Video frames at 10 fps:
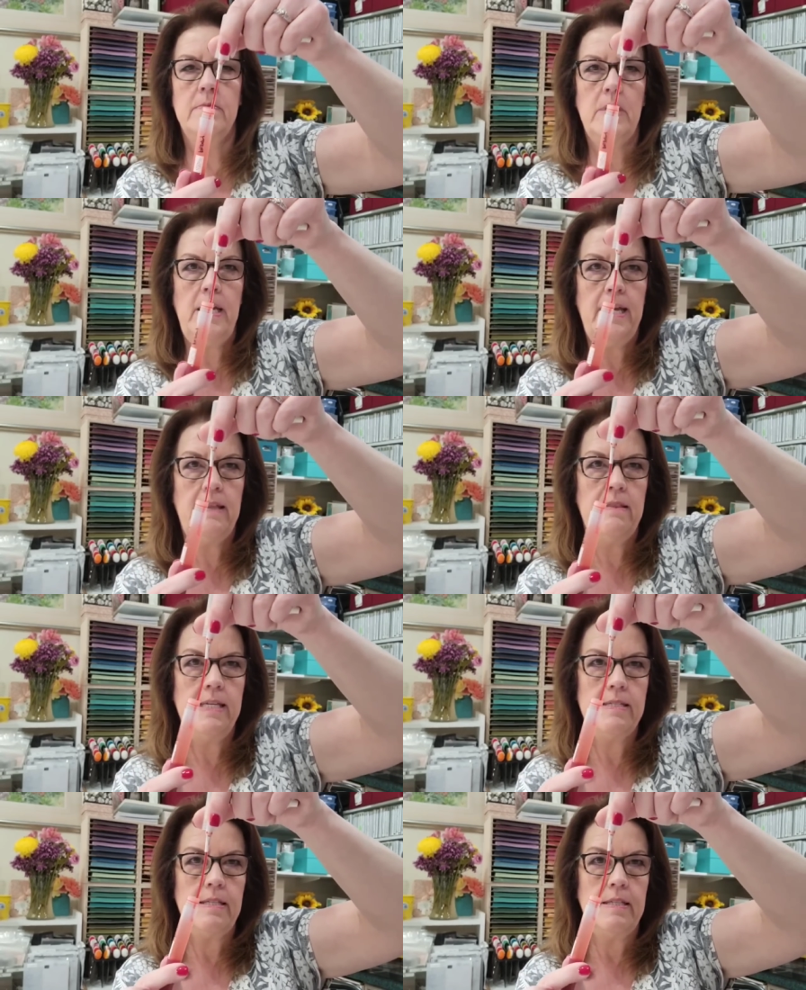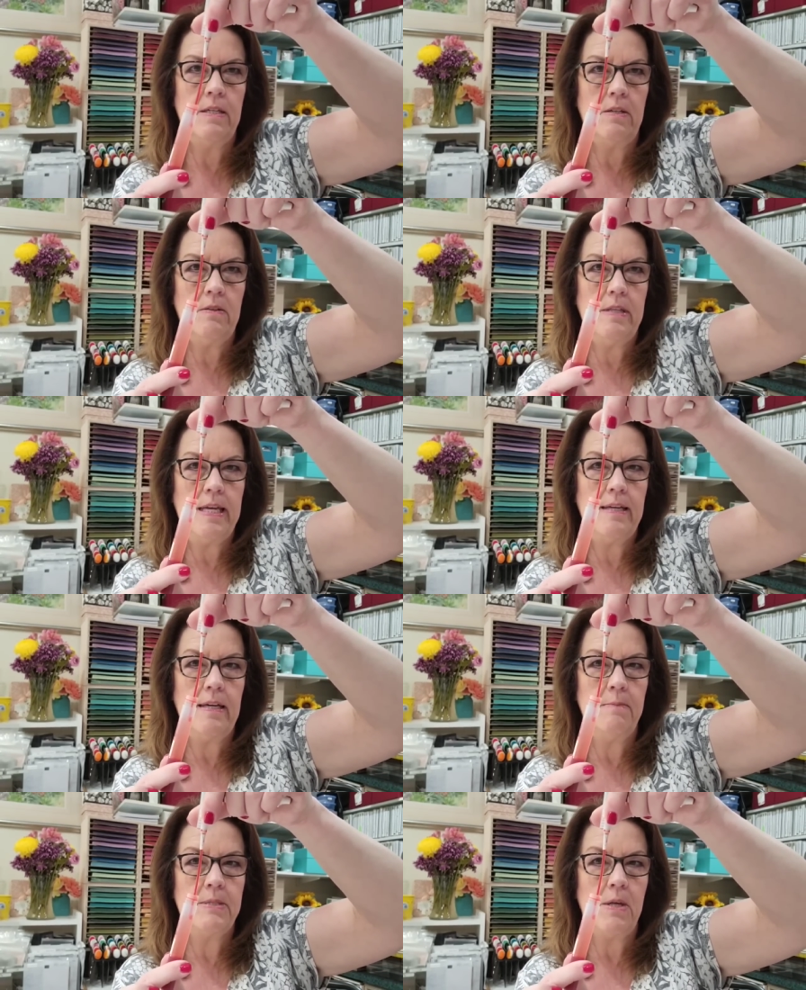Okay, this little thing
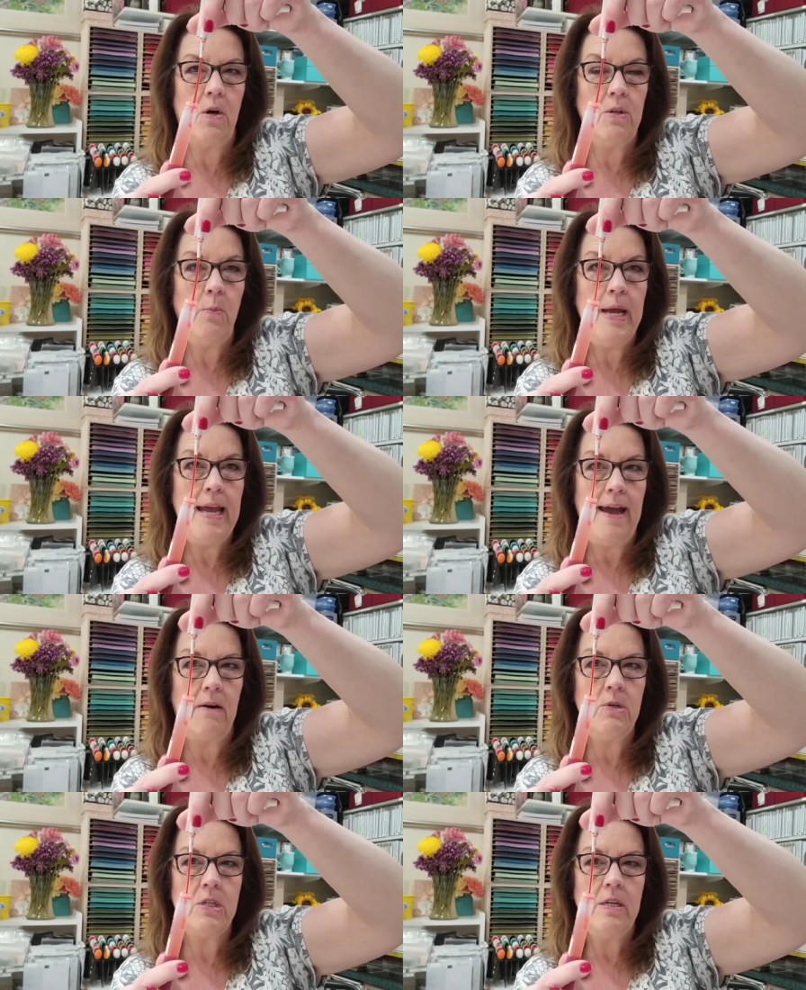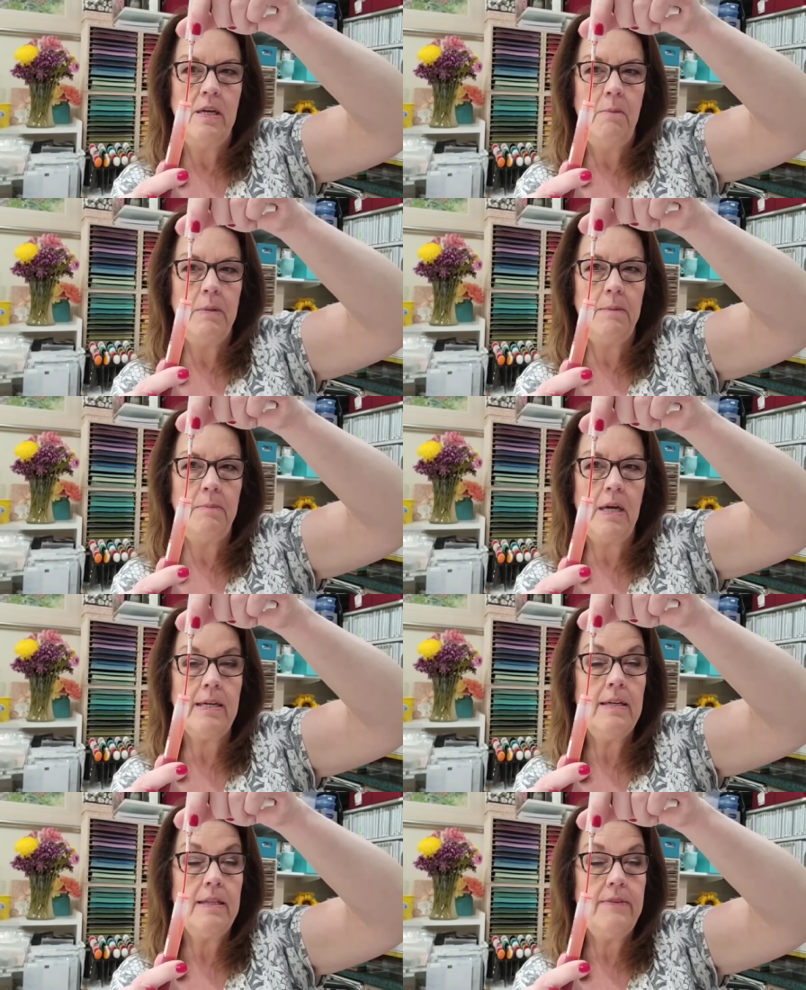comes all the way out, but I'm not
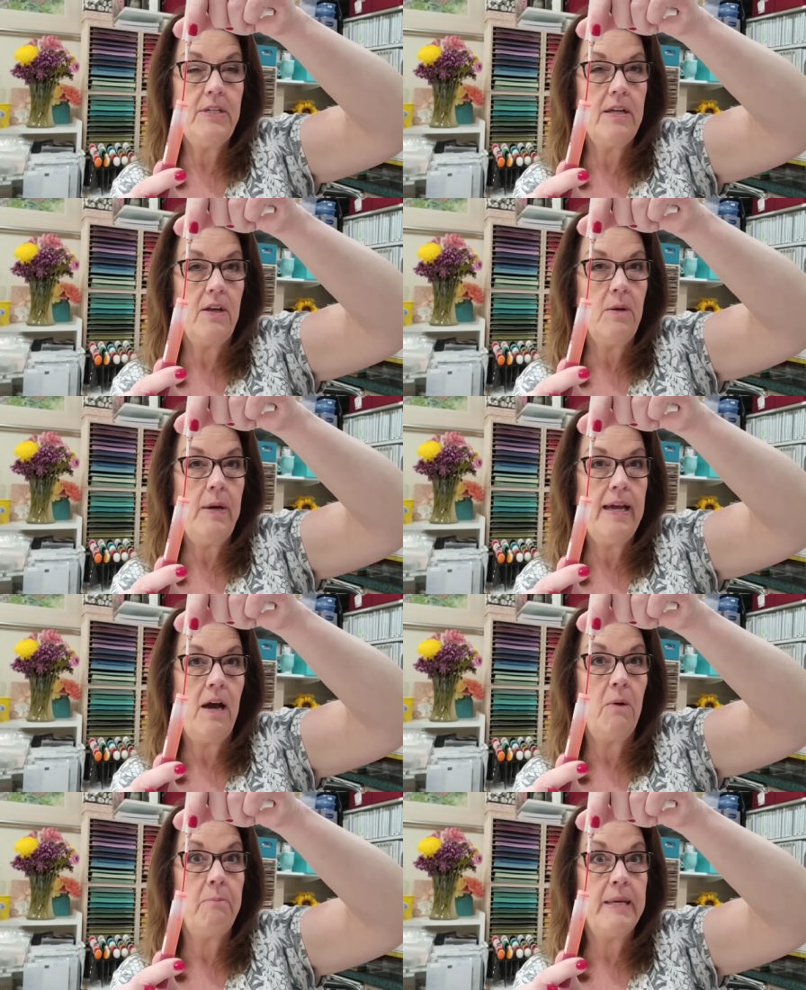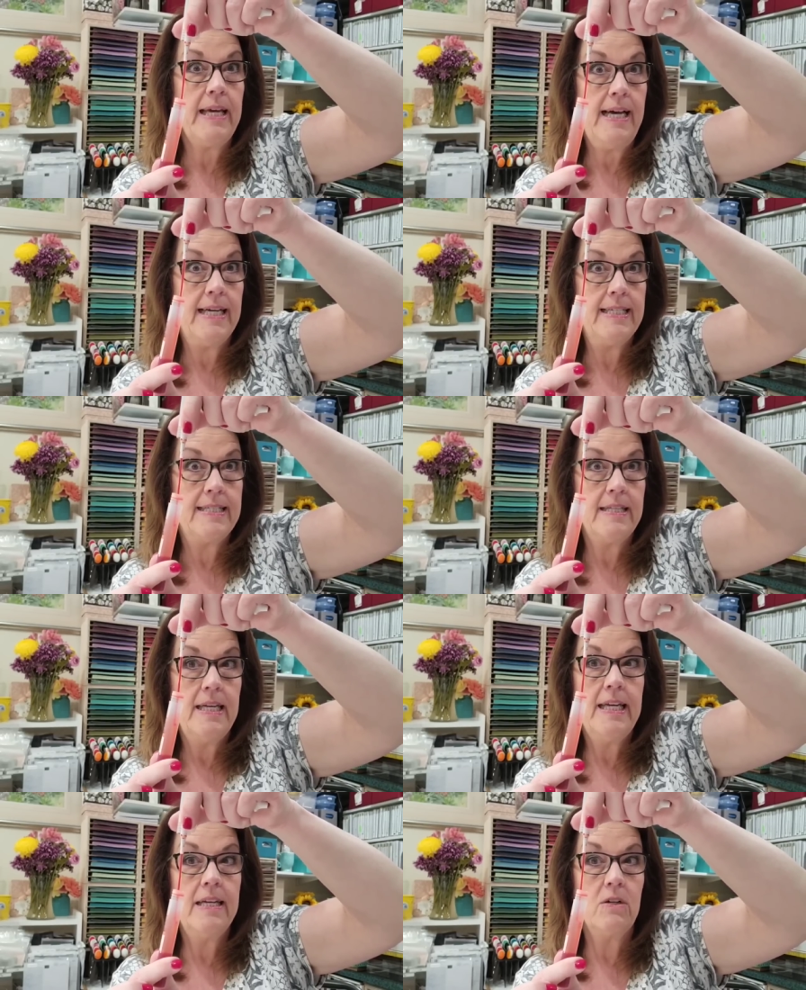going to lift it all the way out because
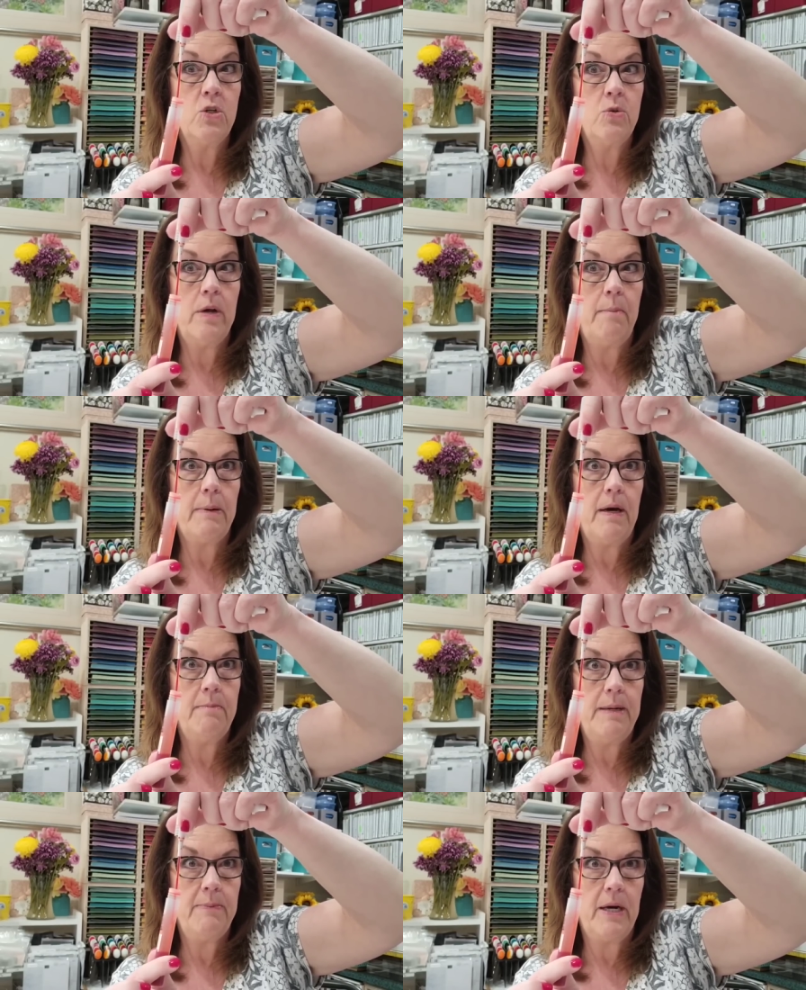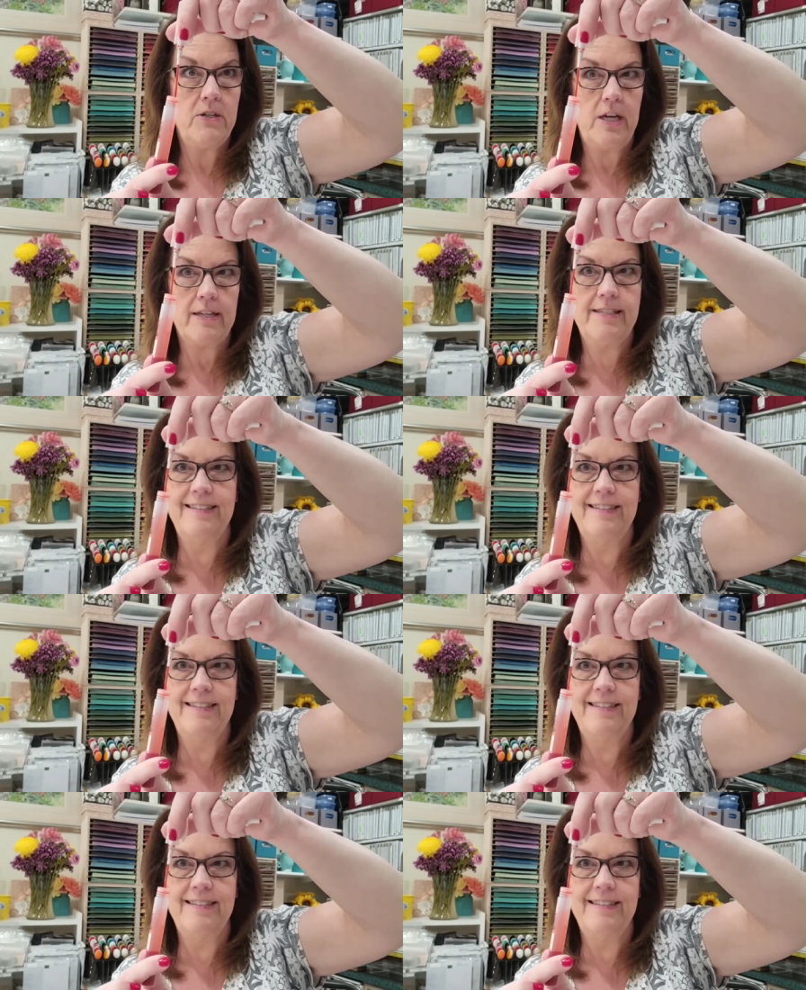it'll drip on my project.